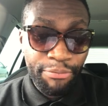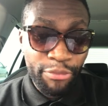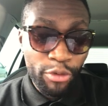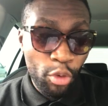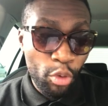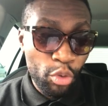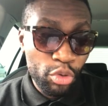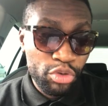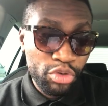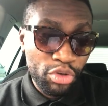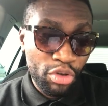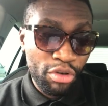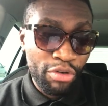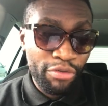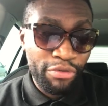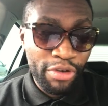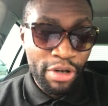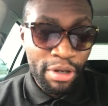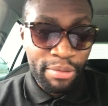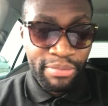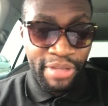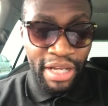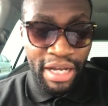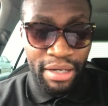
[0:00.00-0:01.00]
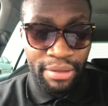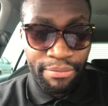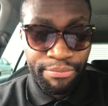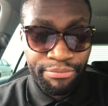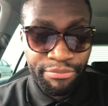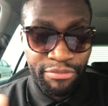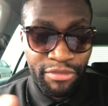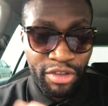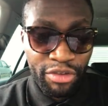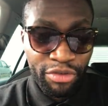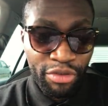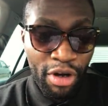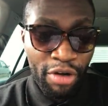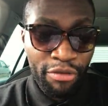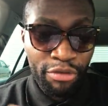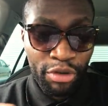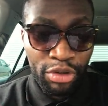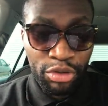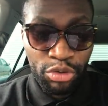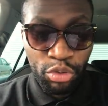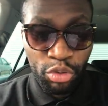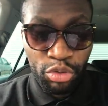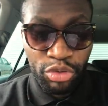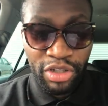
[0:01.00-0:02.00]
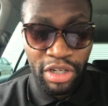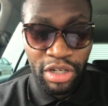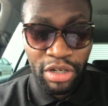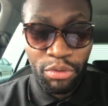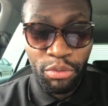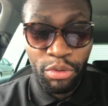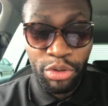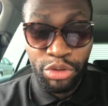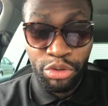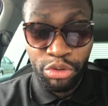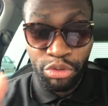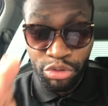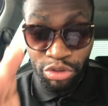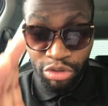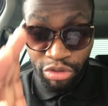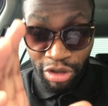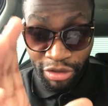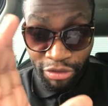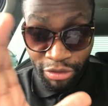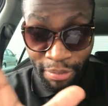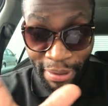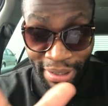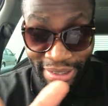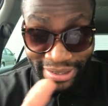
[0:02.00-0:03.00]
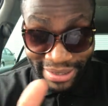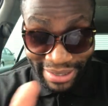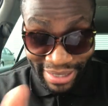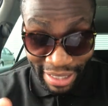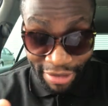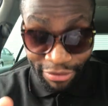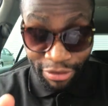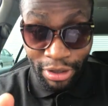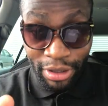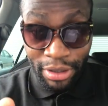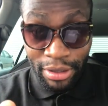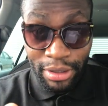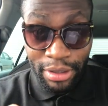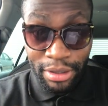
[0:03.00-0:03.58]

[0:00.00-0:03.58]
also confirmed that father and daughter were due to travel back together.